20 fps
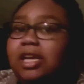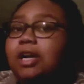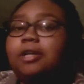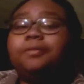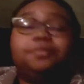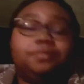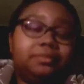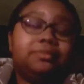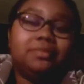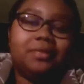
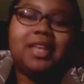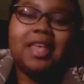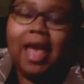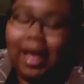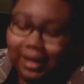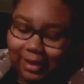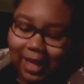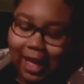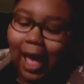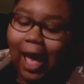Rick Warden,
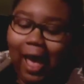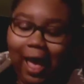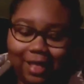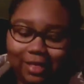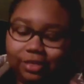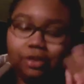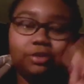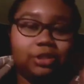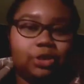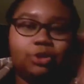so
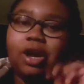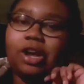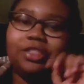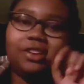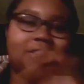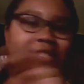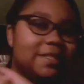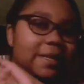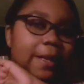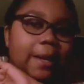yeah,
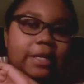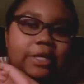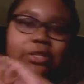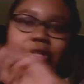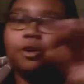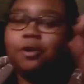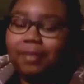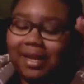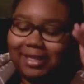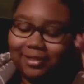those
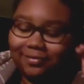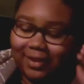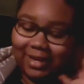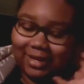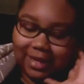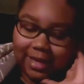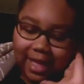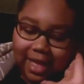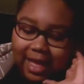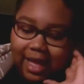two authors,
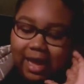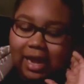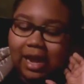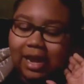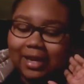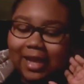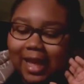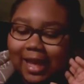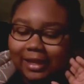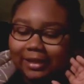dope
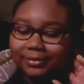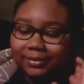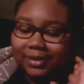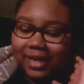as fuck.